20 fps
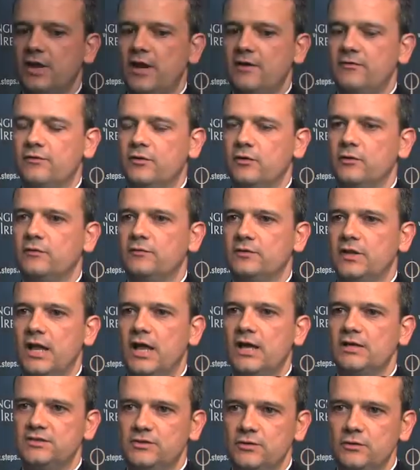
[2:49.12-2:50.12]
effort over the
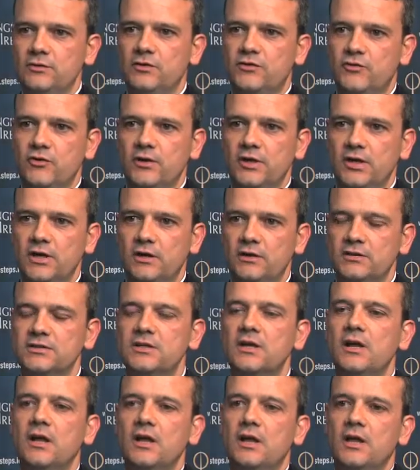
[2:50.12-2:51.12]
last two to three years
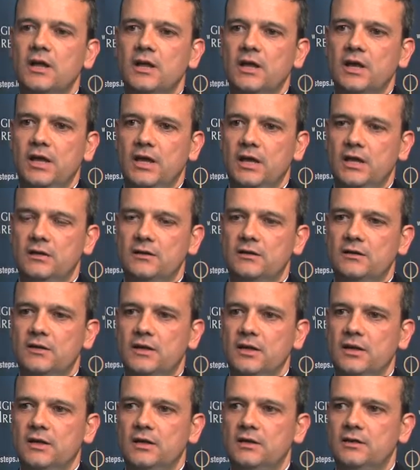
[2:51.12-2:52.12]
in
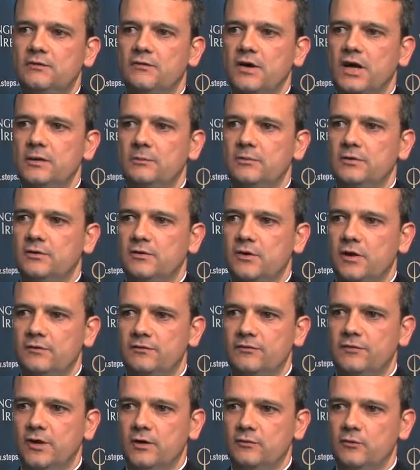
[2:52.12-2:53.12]
the development
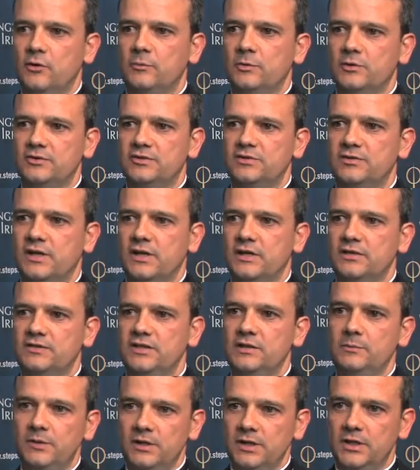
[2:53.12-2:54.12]
of a robust uh,
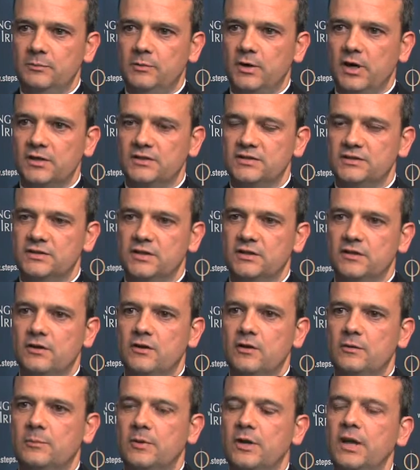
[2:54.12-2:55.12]
C P D process in the
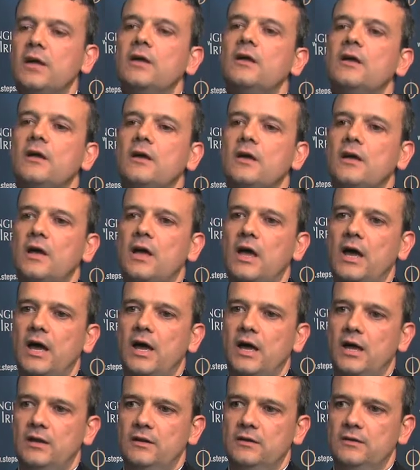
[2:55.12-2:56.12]
company,
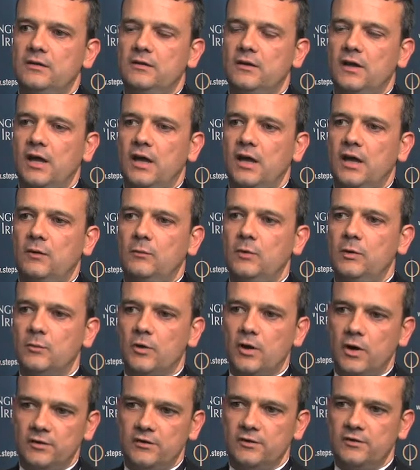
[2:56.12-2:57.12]
and uh, we were
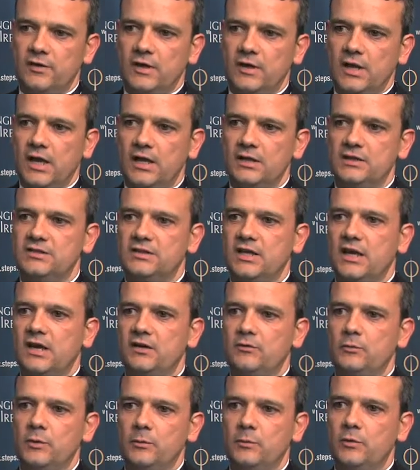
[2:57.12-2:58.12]
audited against that.
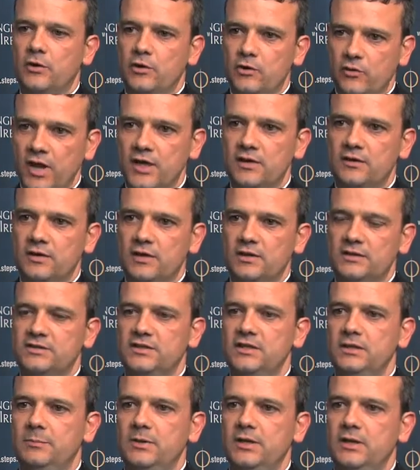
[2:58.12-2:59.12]
We were accredited as
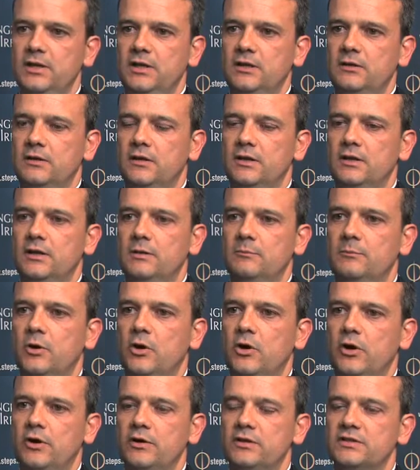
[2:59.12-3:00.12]
C P D
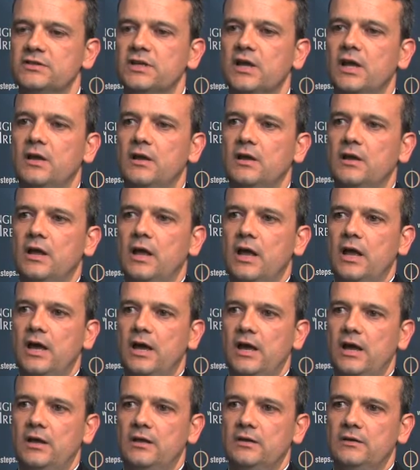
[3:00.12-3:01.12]
employers,
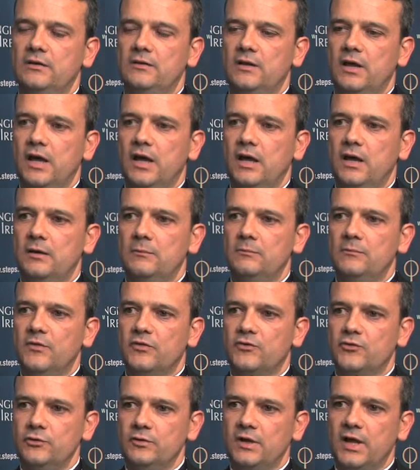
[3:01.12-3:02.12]
and um,
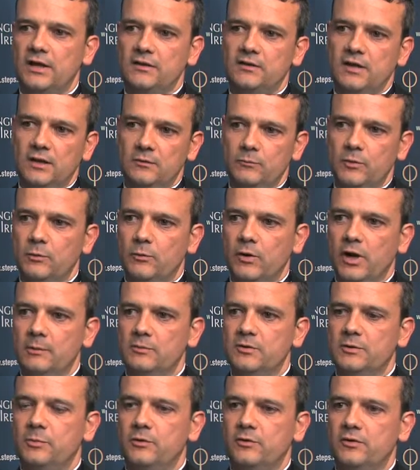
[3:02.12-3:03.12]
through that then we were able
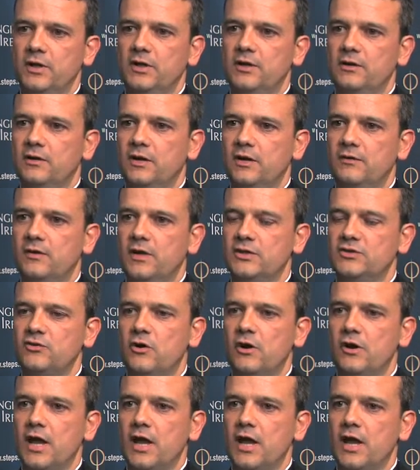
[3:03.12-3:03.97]
to put in a, a strong